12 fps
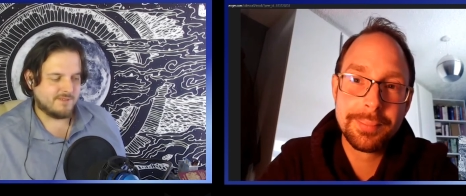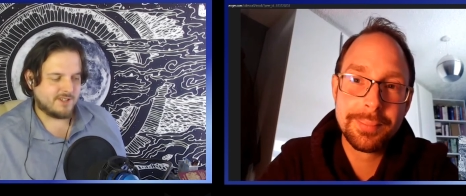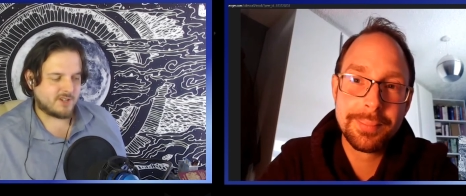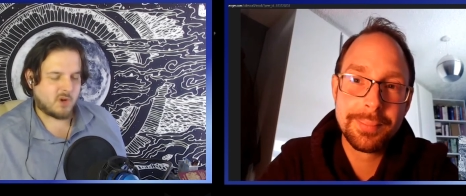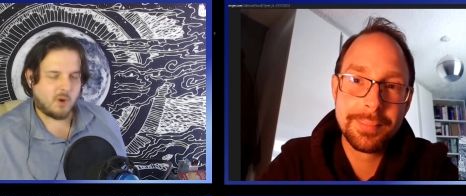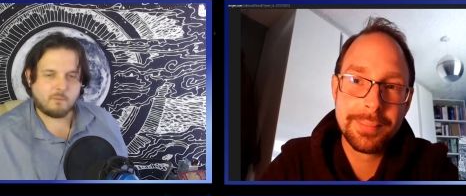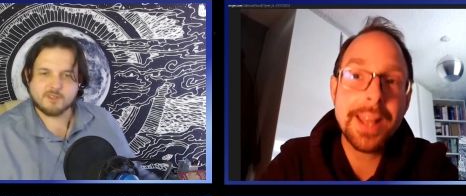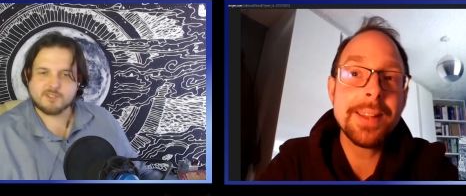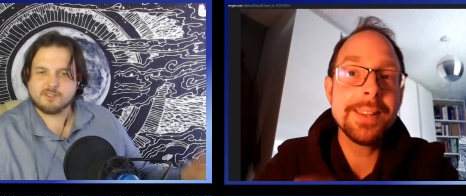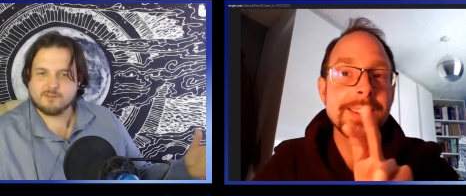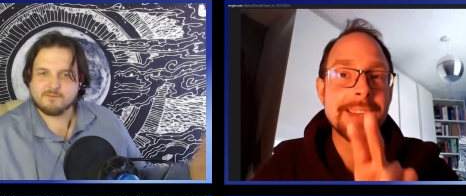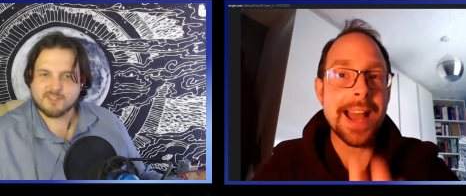Speaker 1: copies of
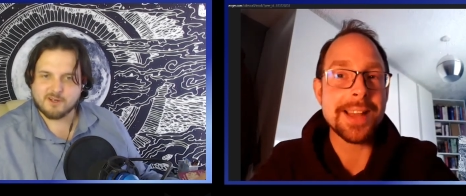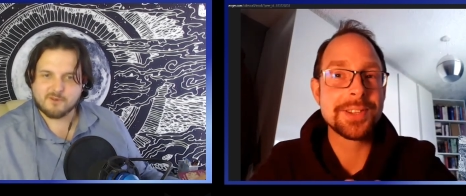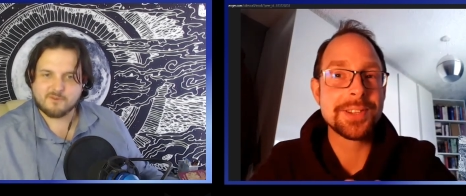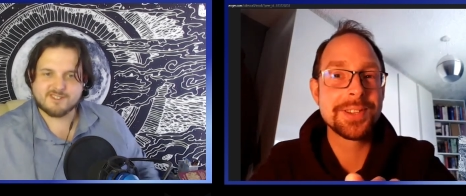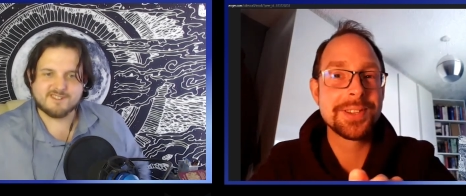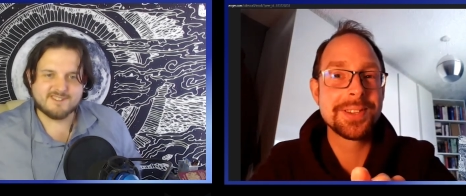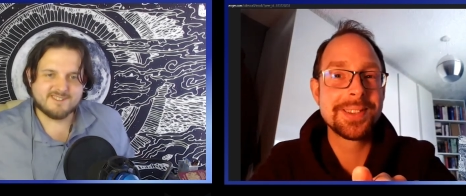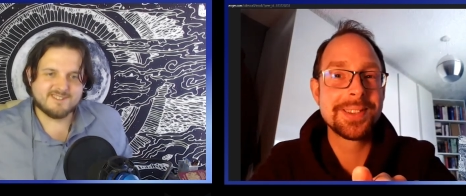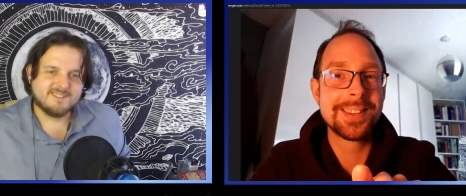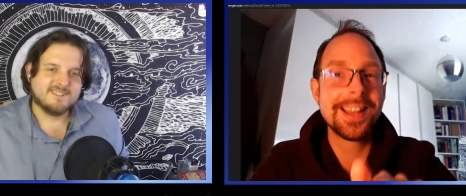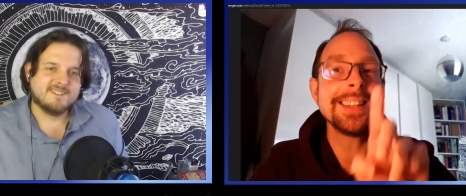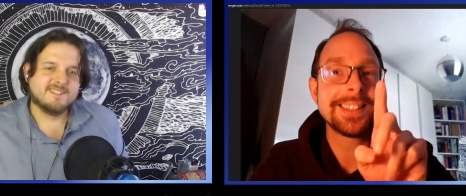themselves.
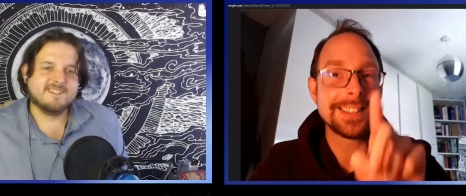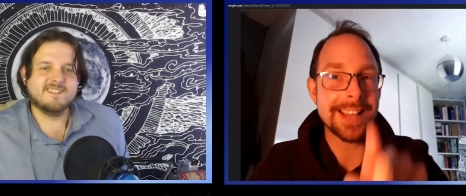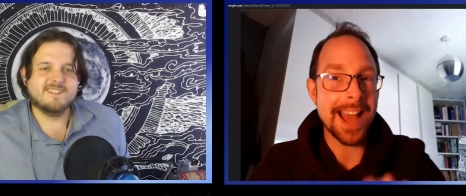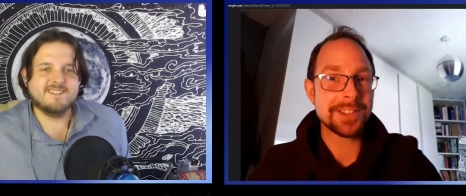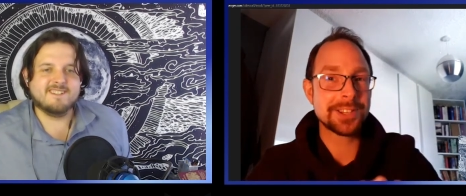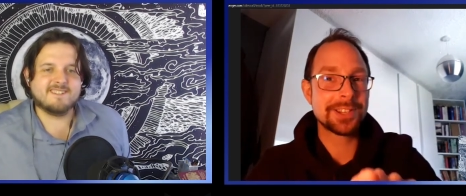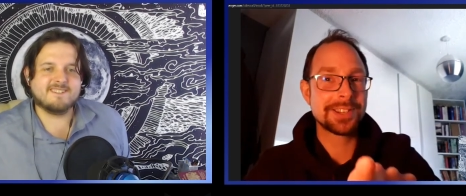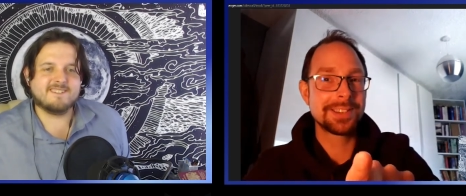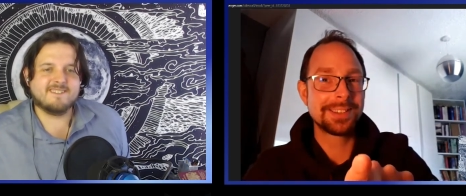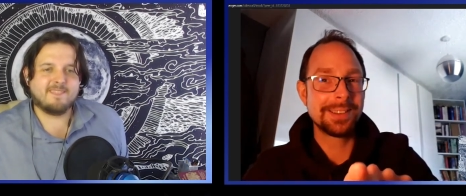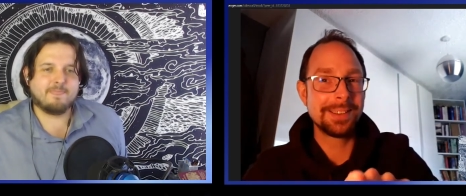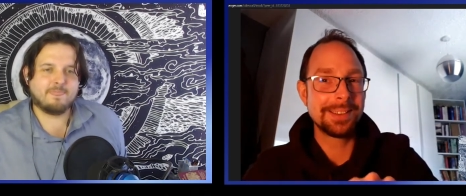
Speaker 2: Yes. yes,
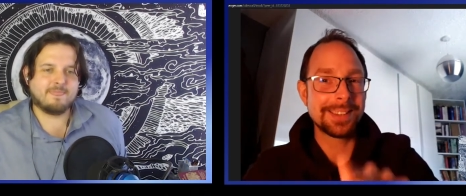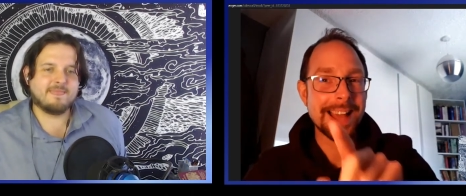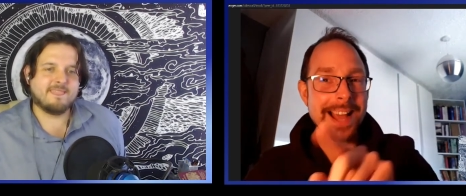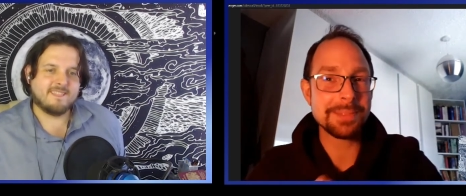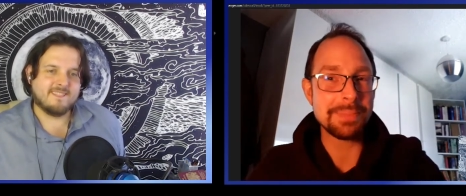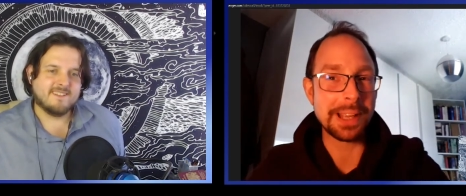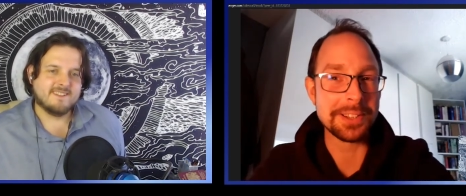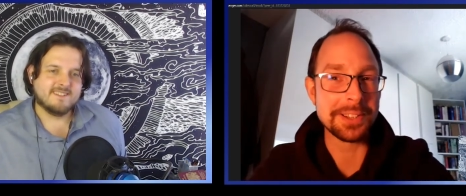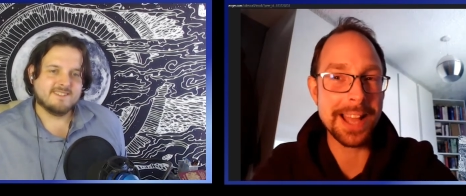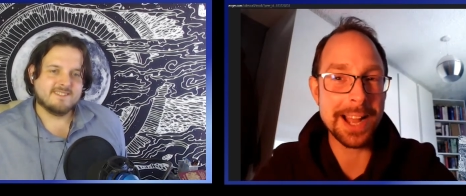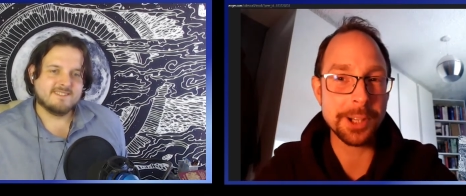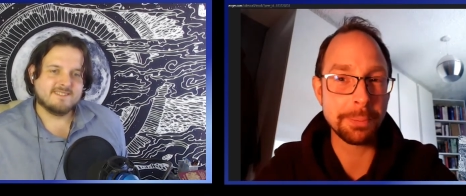yes, because the
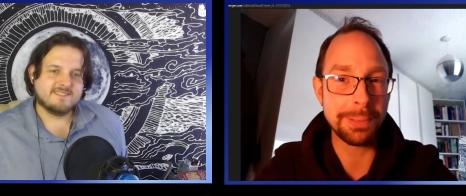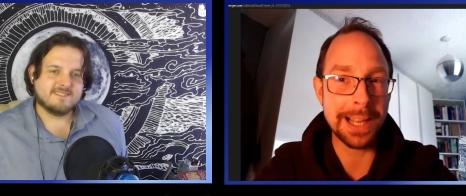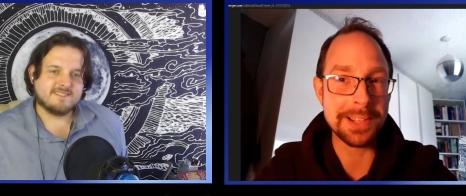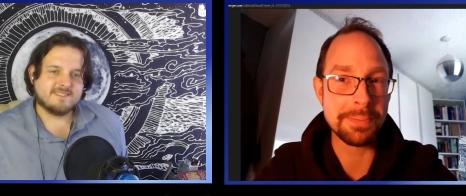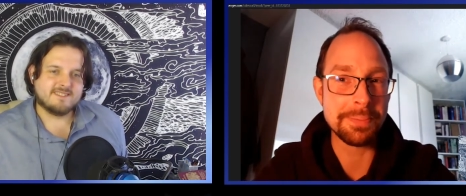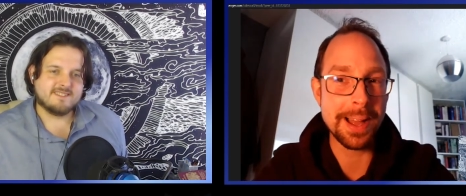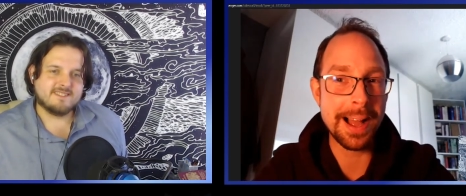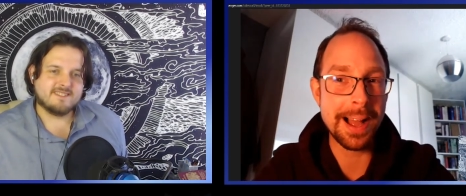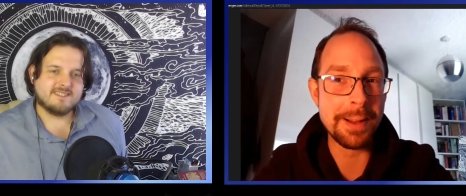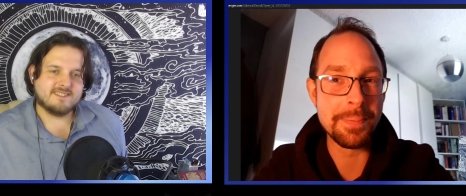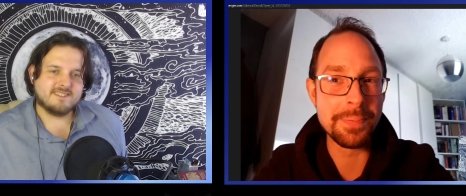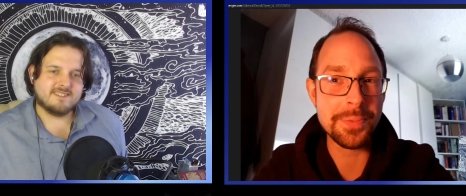ectoplasm
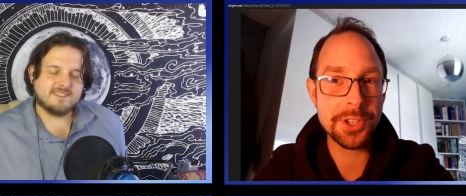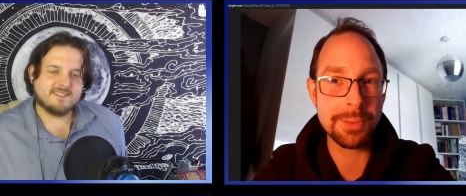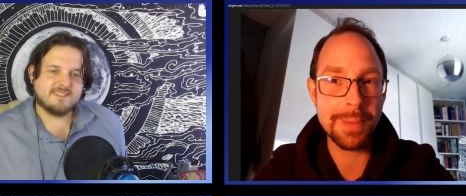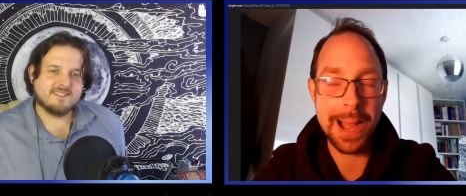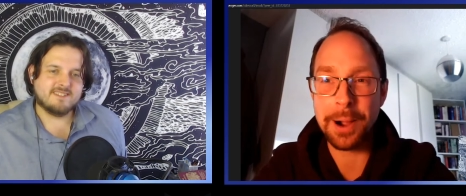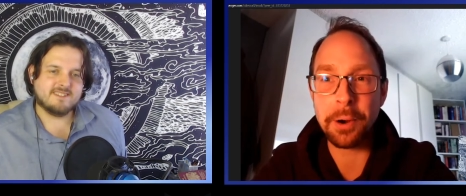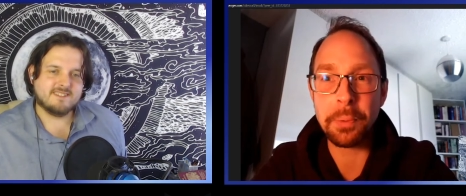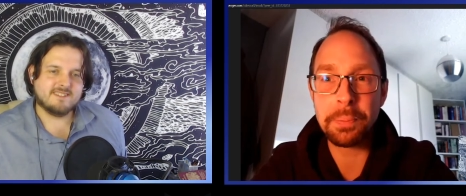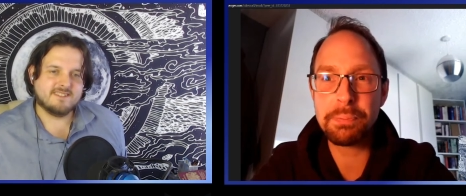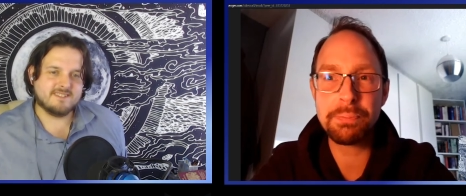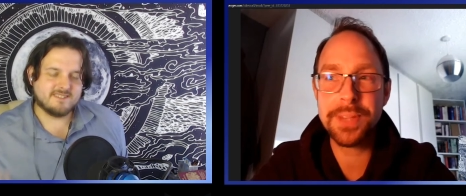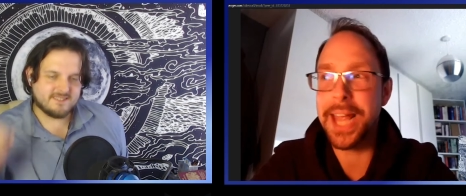um, somehow
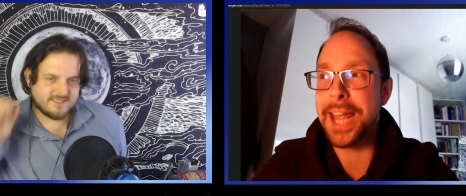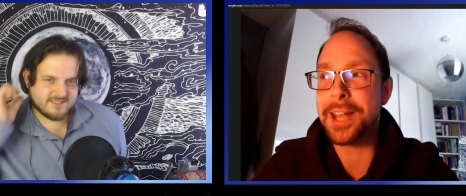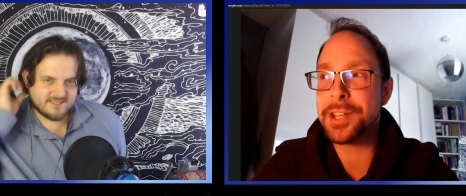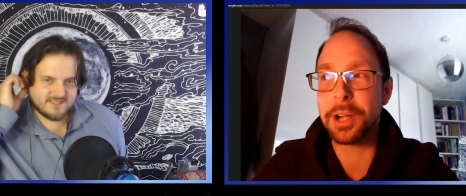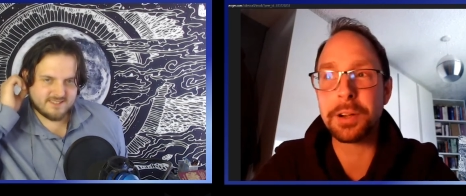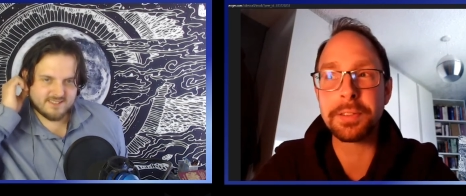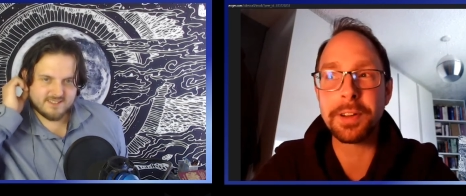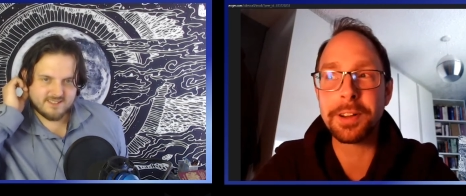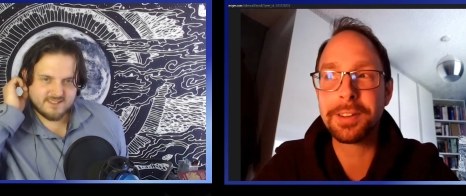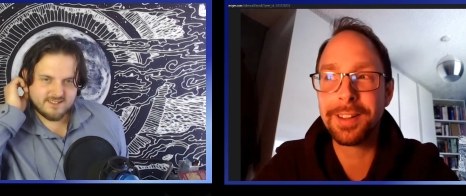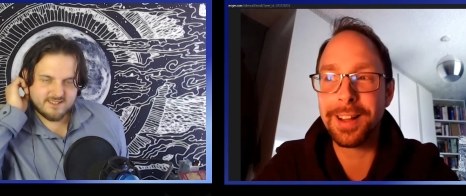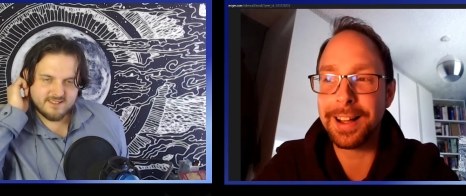takes over
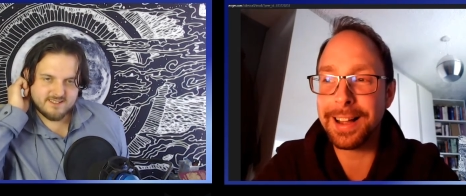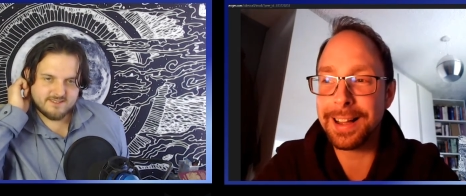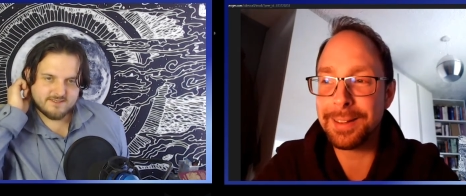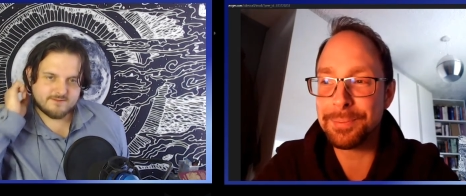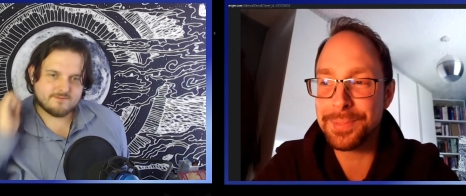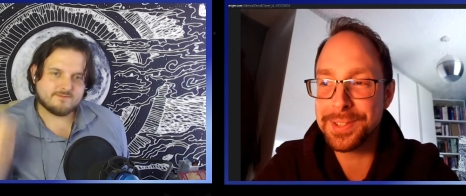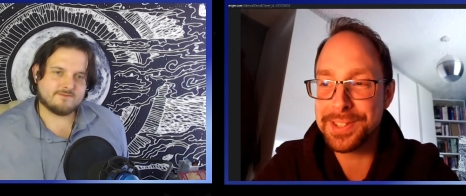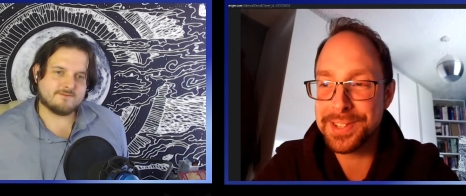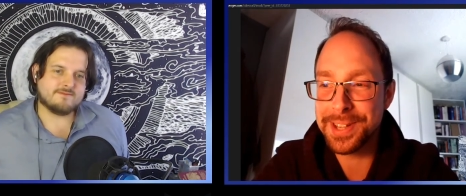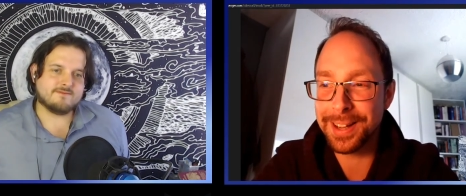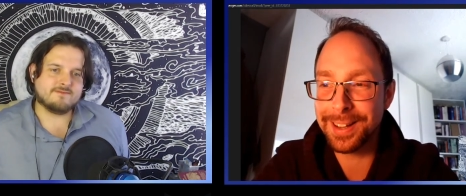and uh,